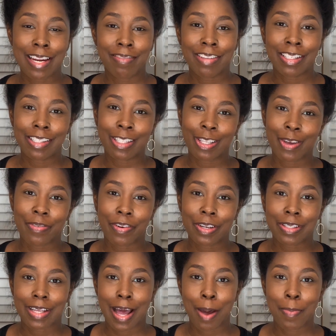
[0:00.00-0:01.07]
If this is your first
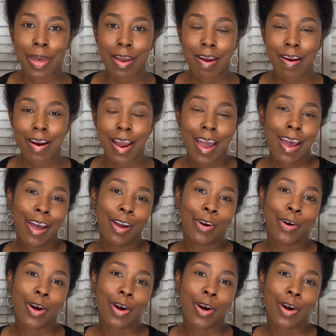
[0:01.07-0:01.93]
time here, go